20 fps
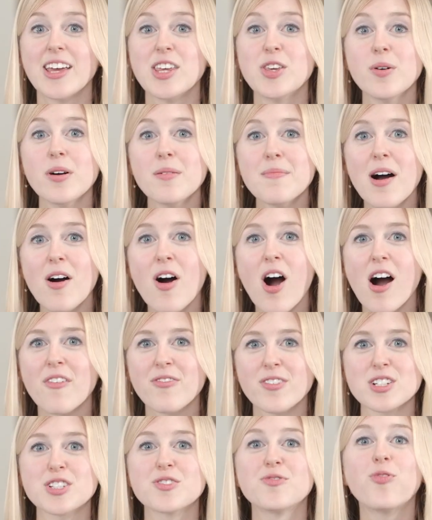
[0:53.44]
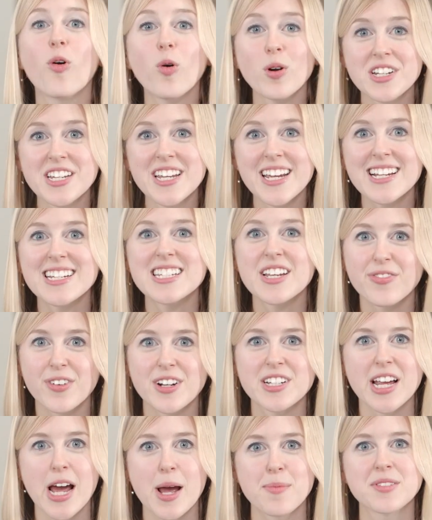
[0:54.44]
U M L offers fourteen
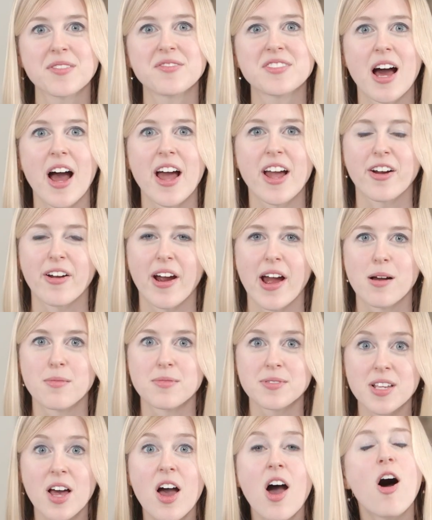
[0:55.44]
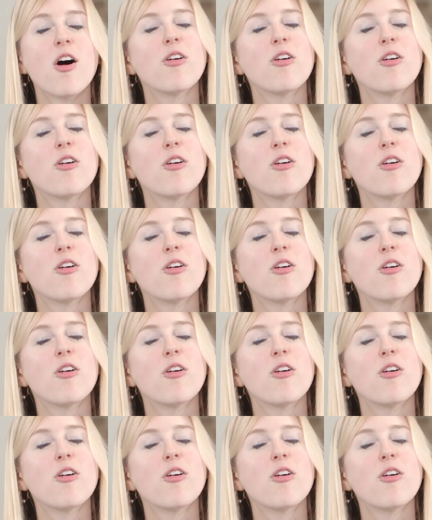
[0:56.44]
different types of diagrams.